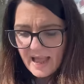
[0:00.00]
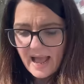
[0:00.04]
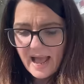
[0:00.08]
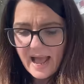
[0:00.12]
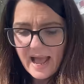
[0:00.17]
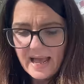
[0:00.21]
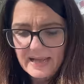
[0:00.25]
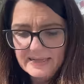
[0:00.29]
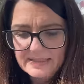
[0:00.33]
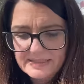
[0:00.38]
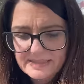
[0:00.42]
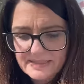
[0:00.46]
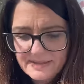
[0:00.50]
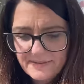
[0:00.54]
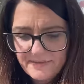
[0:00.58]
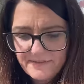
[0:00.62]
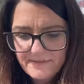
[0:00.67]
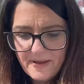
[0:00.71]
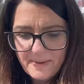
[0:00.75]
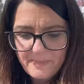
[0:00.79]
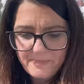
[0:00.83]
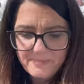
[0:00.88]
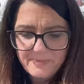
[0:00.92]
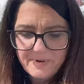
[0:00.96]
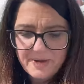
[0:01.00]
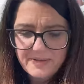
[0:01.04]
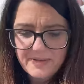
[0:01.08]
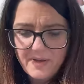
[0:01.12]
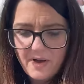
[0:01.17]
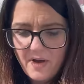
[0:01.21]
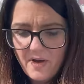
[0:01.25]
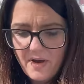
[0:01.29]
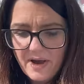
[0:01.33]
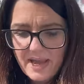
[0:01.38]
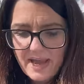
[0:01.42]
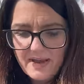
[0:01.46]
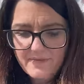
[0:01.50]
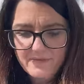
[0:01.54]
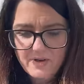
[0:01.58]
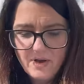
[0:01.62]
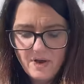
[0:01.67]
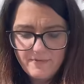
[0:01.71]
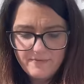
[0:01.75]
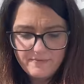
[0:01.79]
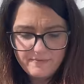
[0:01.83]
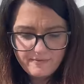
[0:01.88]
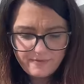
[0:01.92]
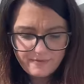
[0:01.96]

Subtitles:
and the fabric that I have gone